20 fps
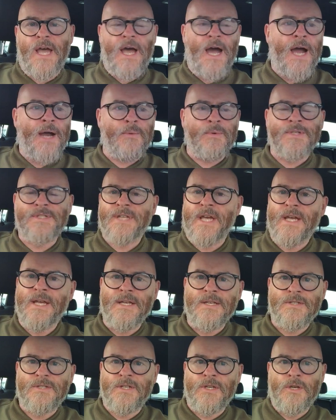I would say
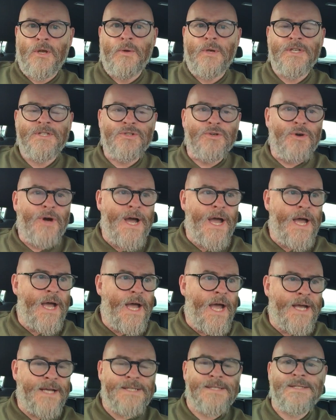is your
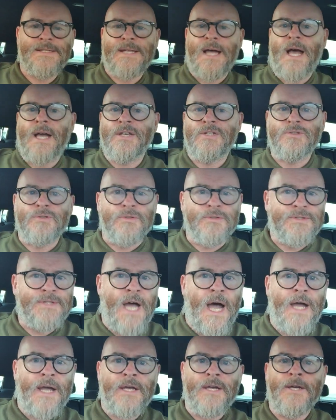exercise, your
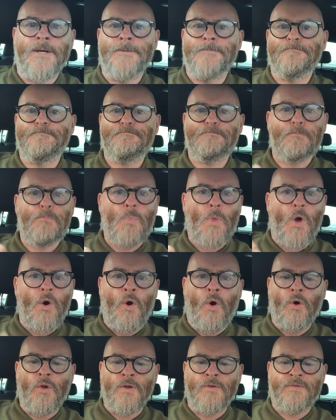diet,
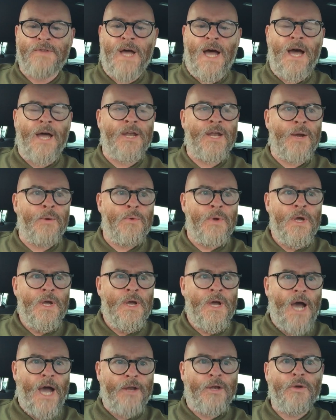all of that. And now
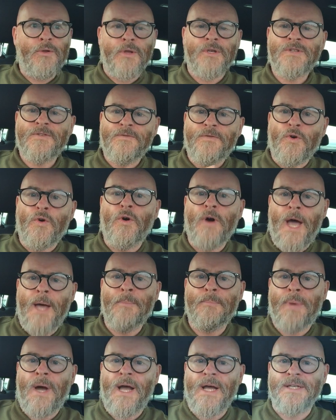I know there's 4
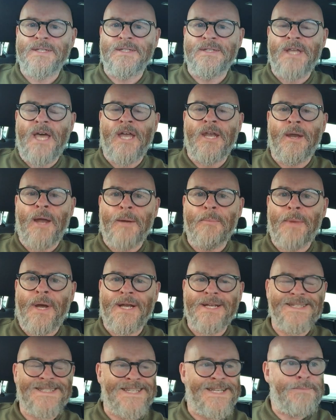empires in there, and that
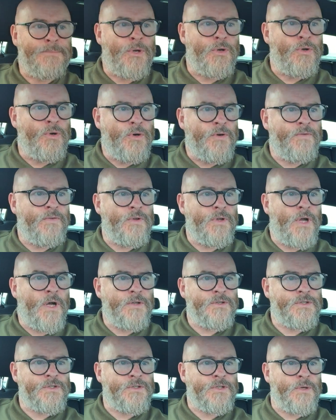might seem an awful
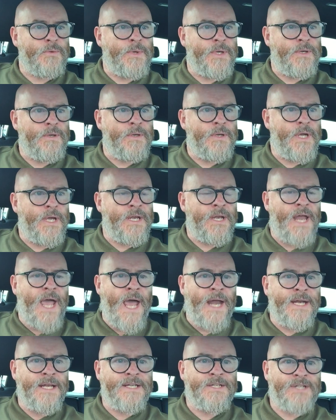lot to do in
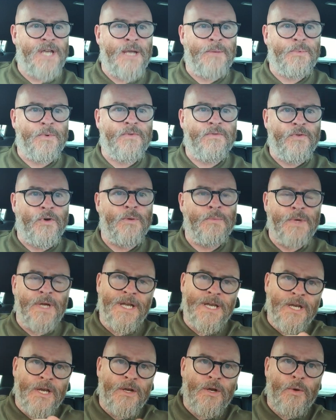any shape or form
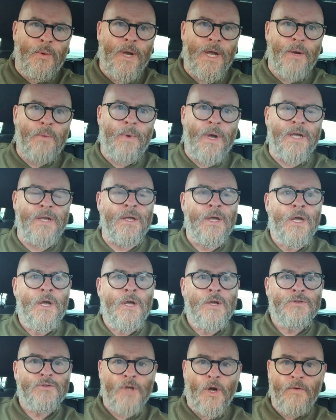in a quick way.
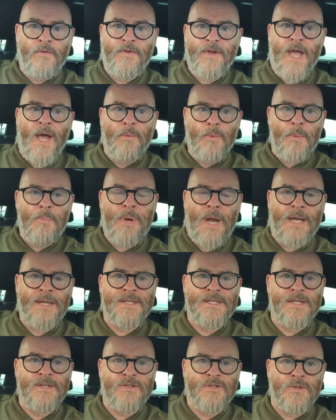Don't forget, we're
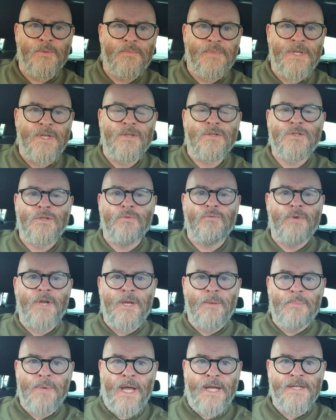planting something to
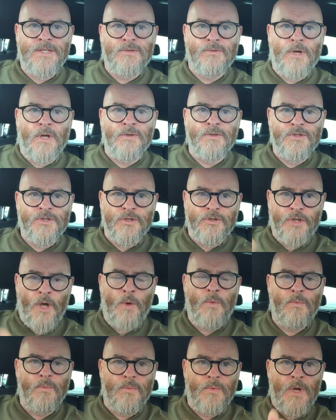reap later on. So
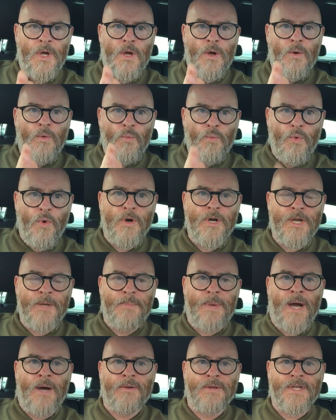don't worry
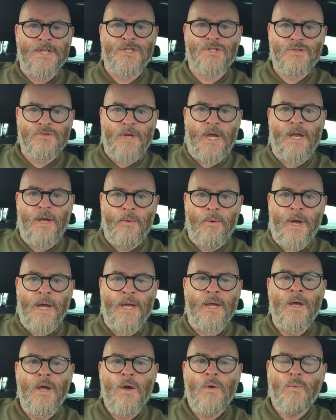about this straight
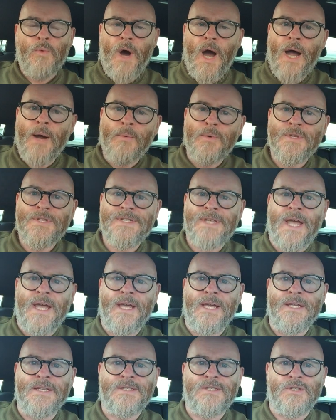away. What I would
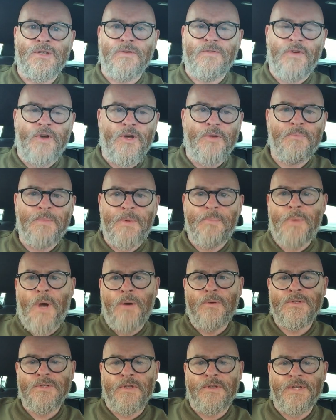say is, you've heard me
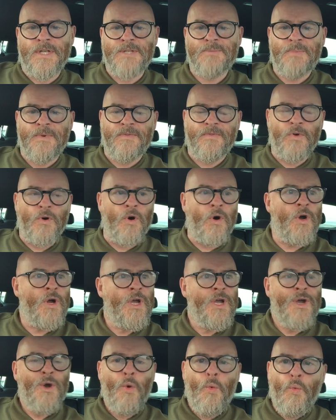post on this before,
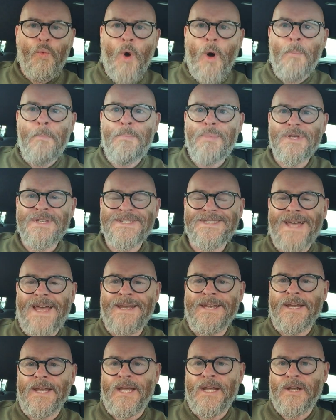
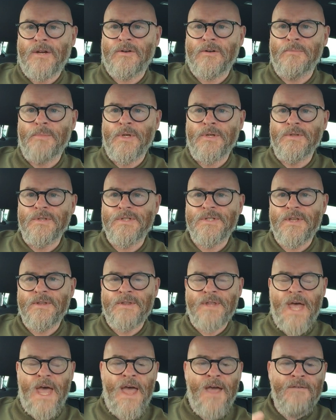1% increments,
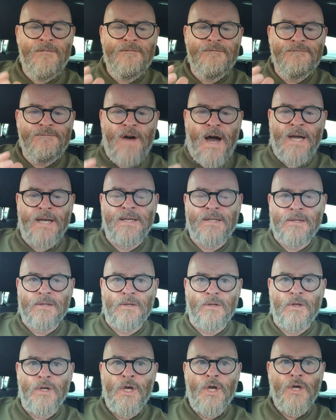they're
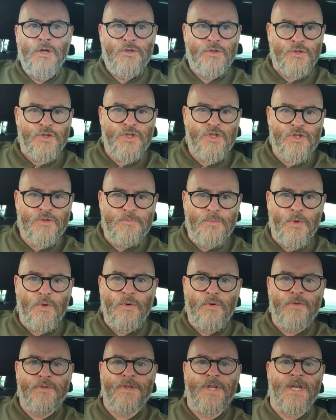vital. Just
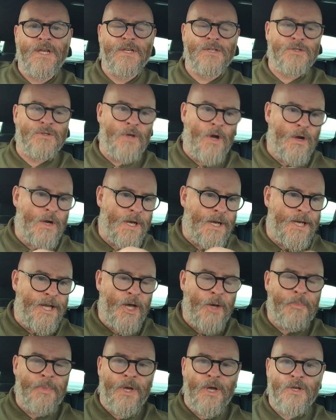small things. Knock a
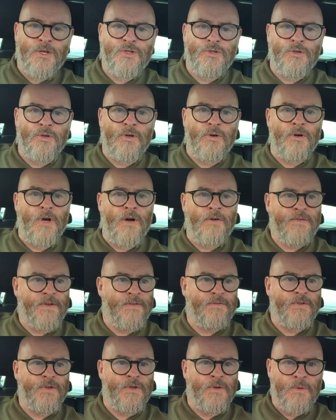little bit of sugar off
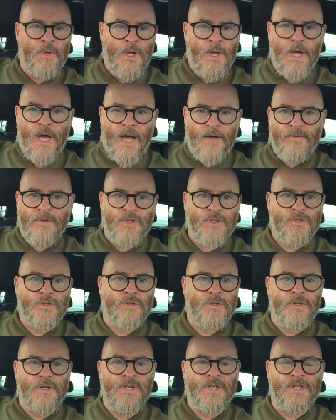if you're having
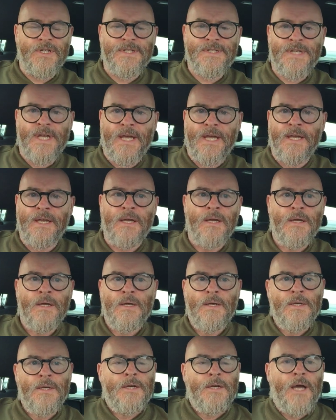sugar in your tea.
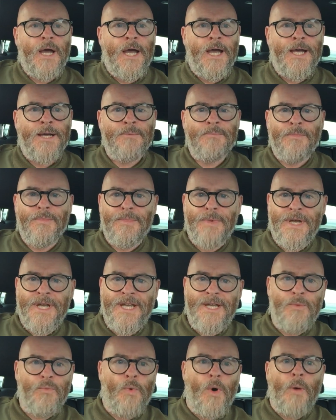
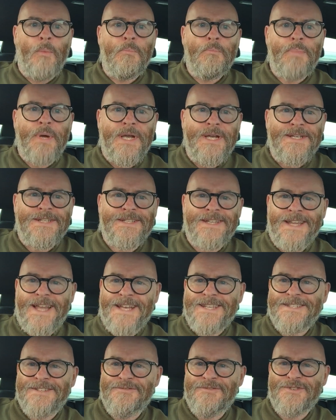Eat 1 piece
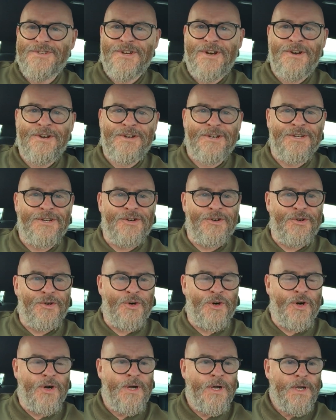less of chocolate,
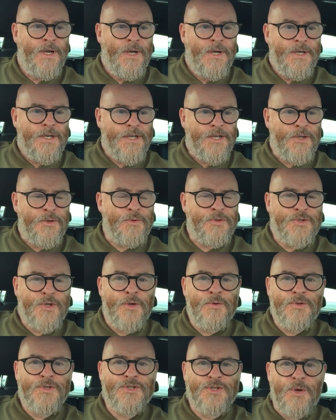or
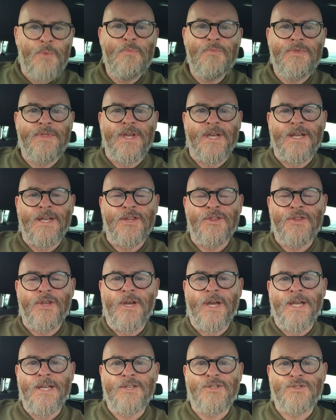do something
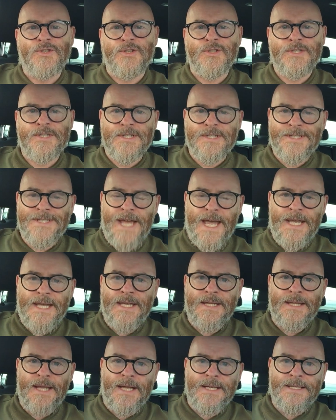that is just
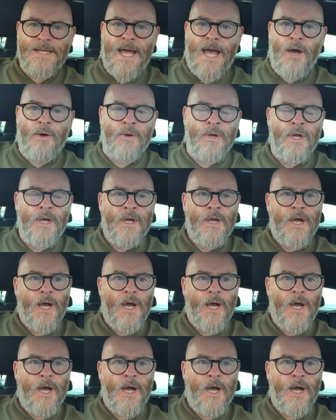taking that down.